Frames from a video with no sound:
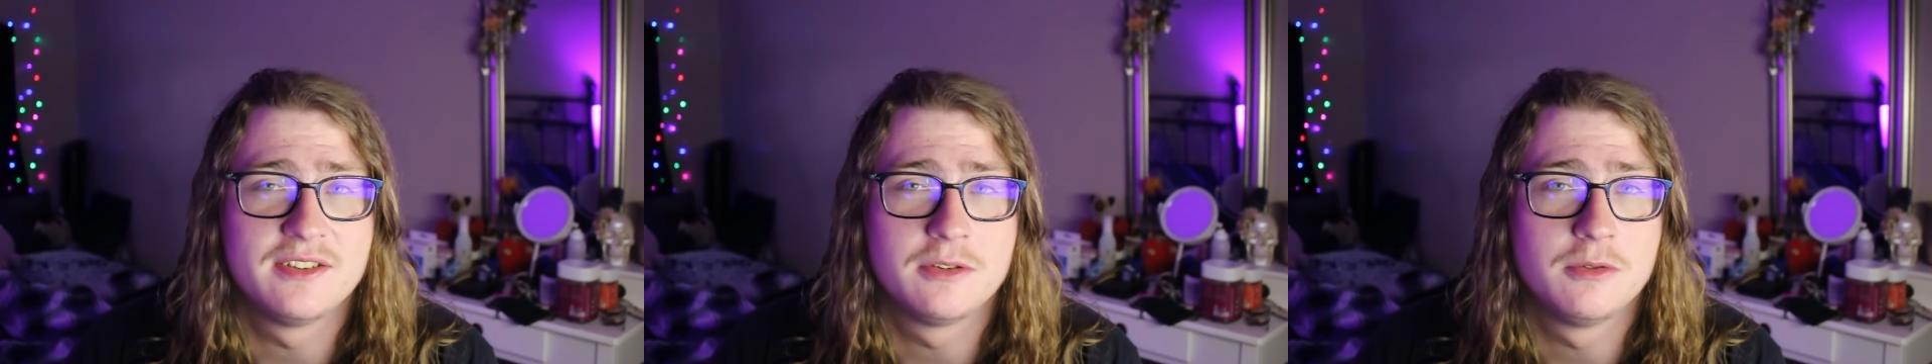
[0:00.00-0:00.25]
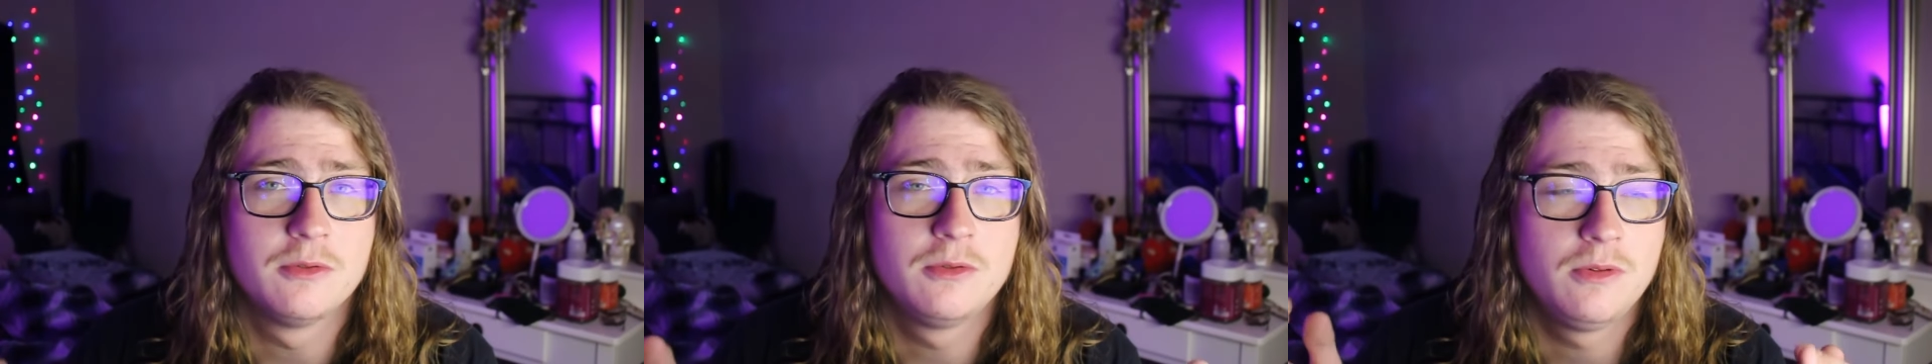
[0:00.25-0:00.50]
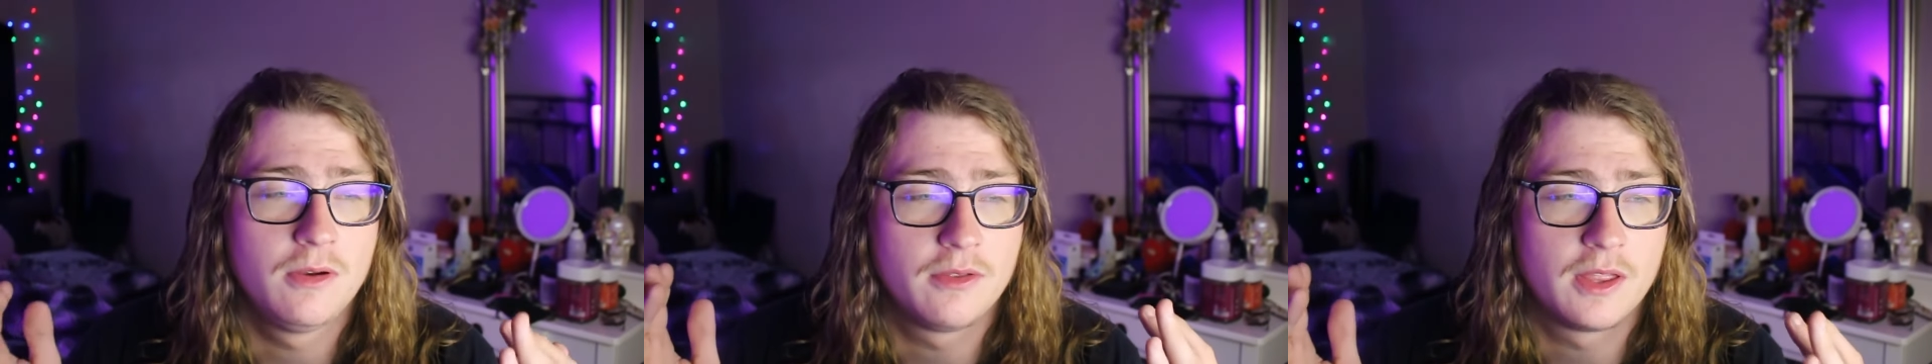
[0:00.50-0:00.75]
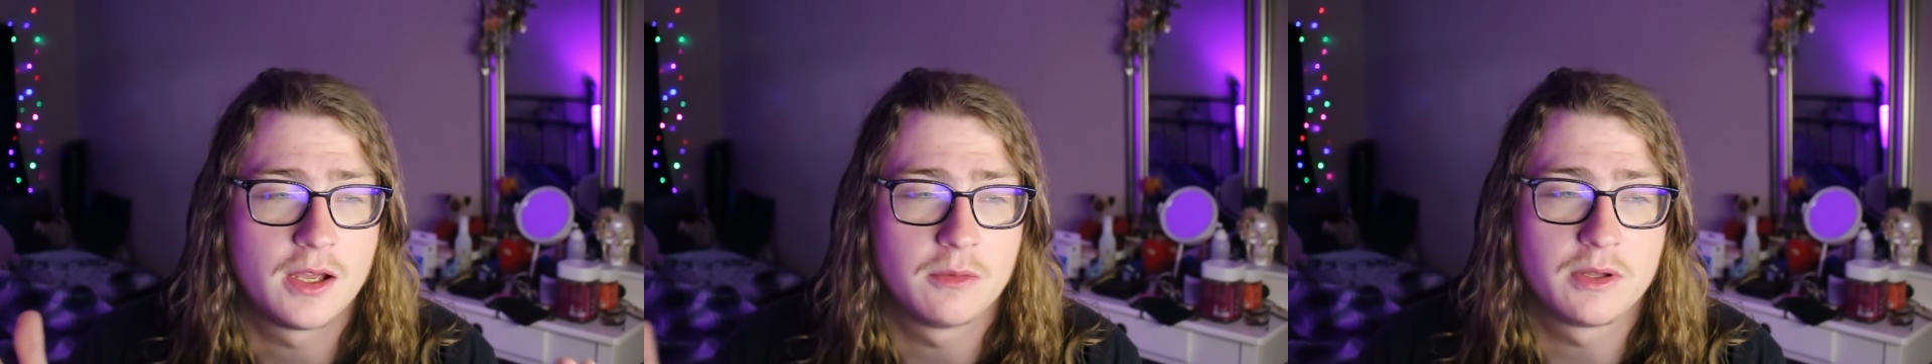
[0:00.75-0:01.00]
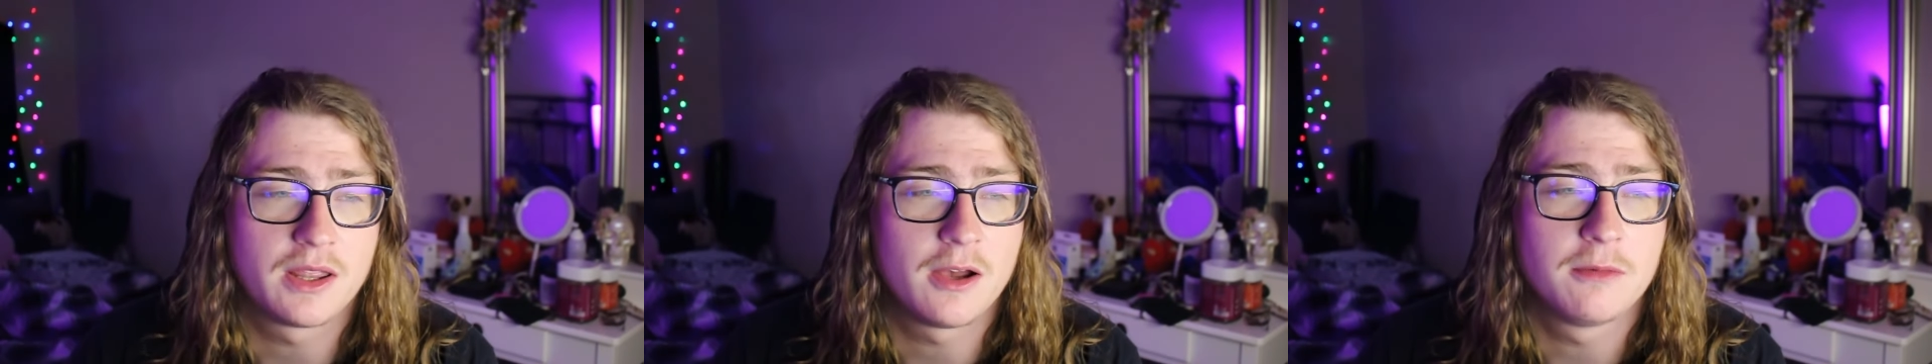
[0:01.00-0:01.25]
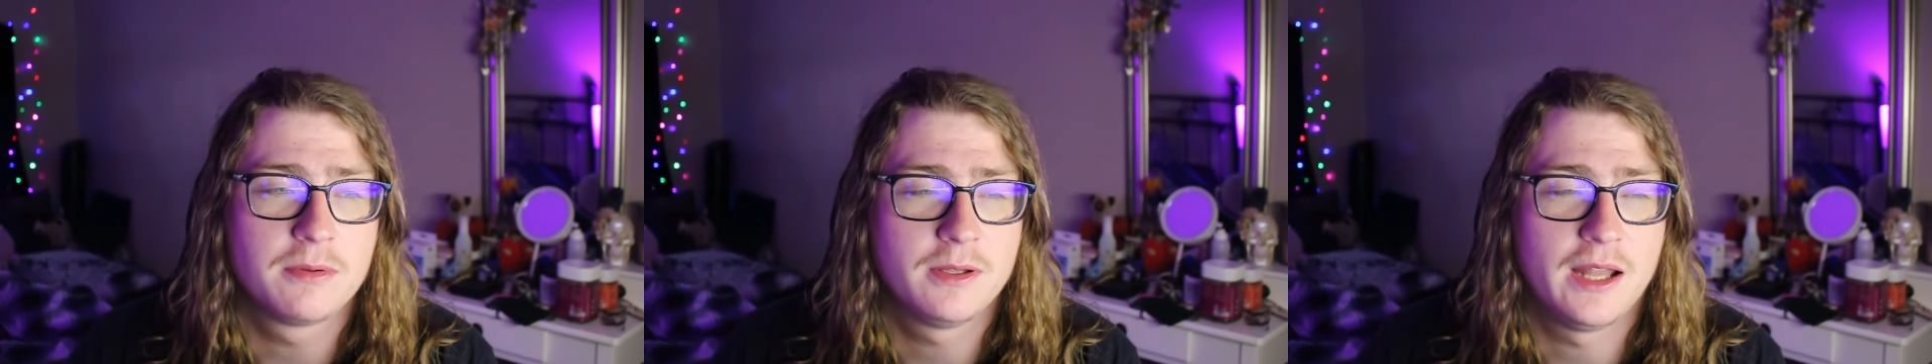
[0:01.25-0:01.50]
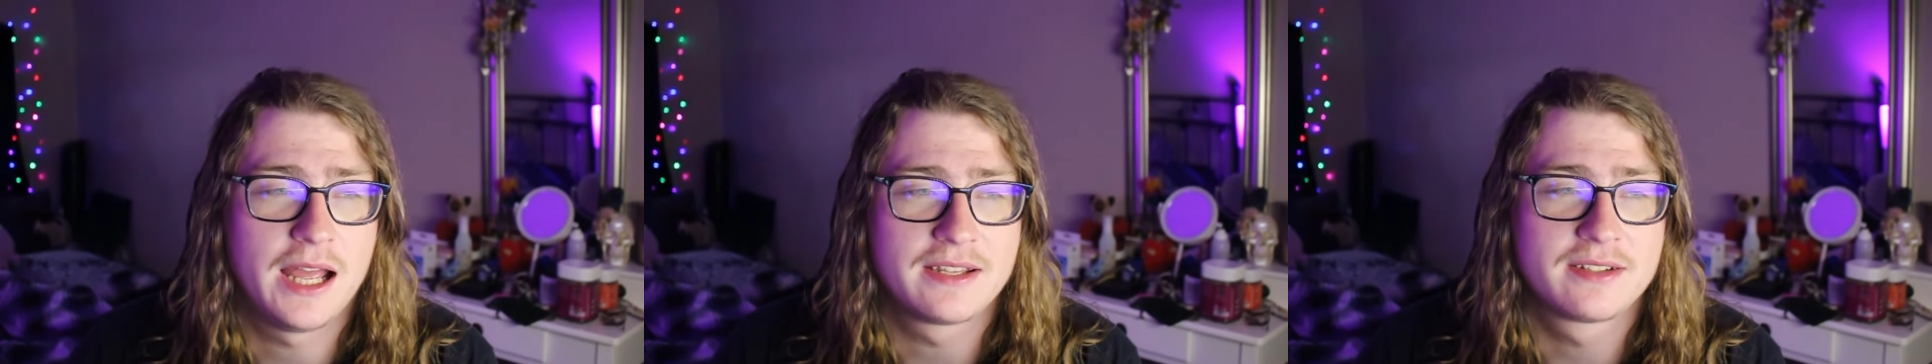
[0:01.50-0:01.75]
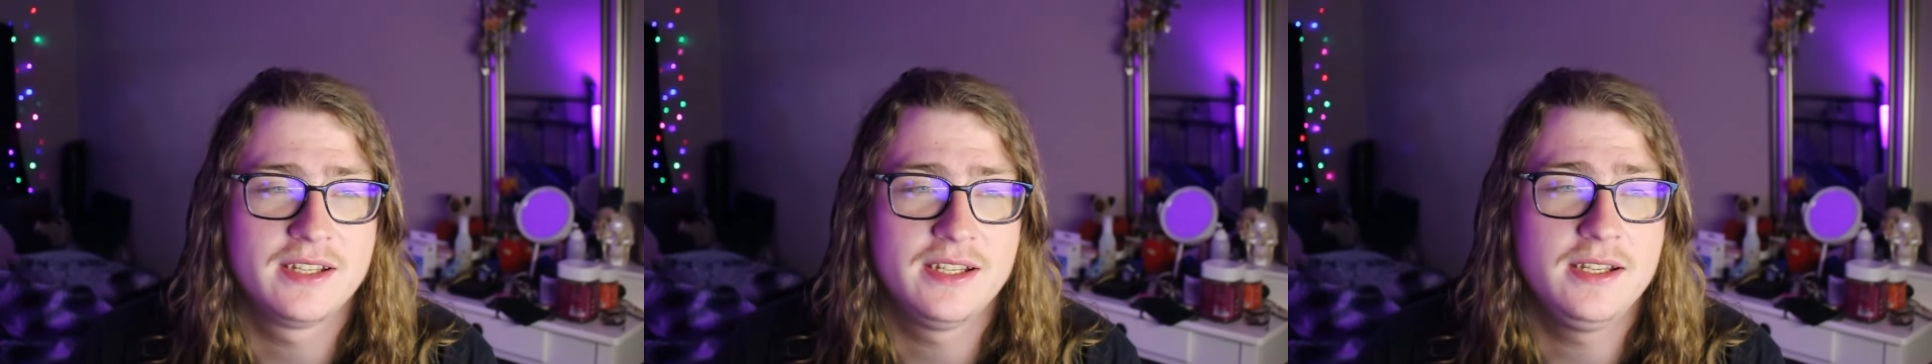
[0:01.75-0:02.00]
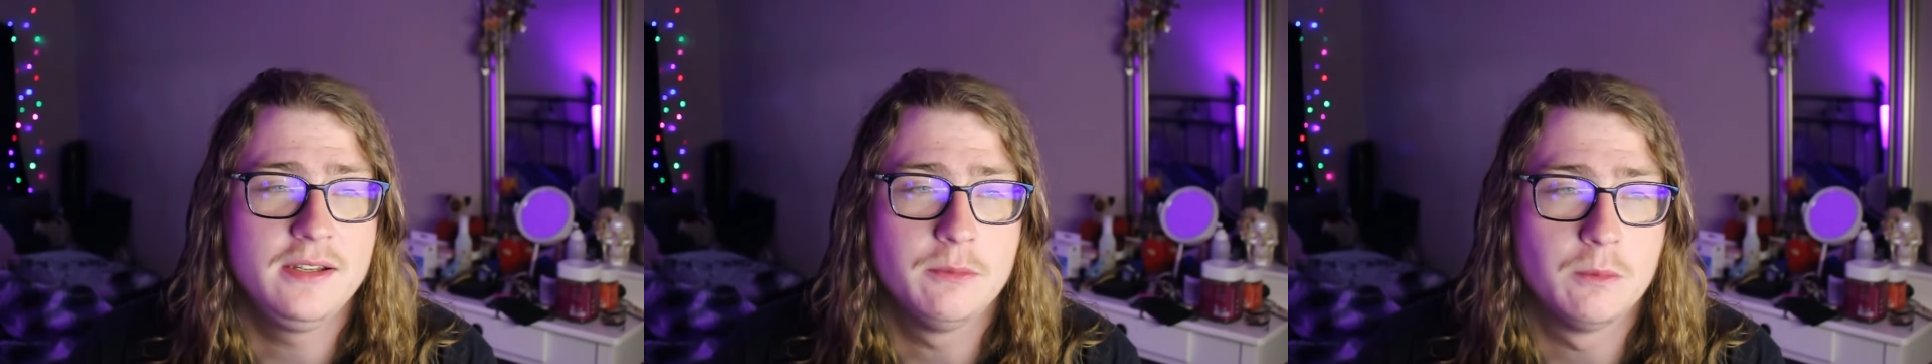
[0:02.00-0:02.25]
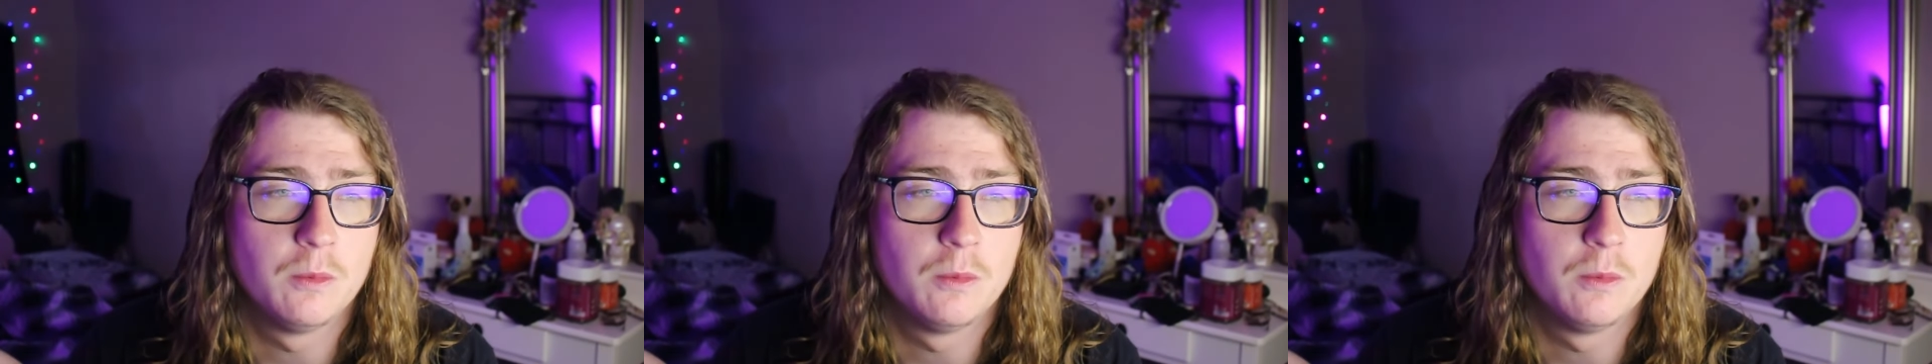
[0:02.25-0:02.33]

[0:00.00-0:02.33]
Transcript: two that without Pulaski